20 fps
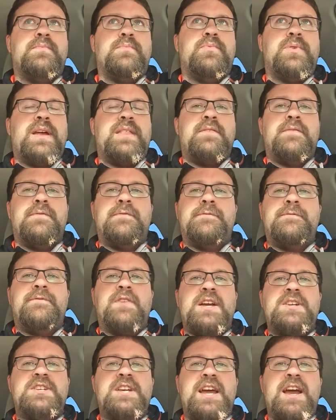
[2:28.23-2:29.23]
breath of
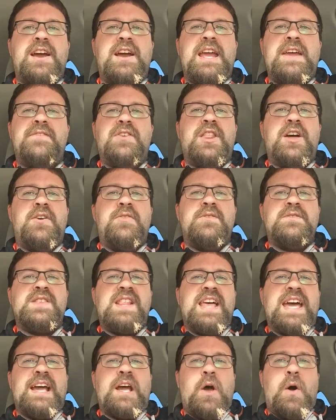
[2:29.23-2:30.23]
fresh air, even though it
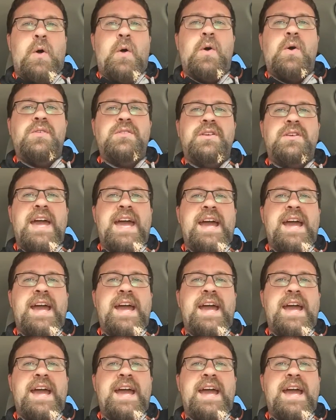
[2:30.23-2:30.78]
was like old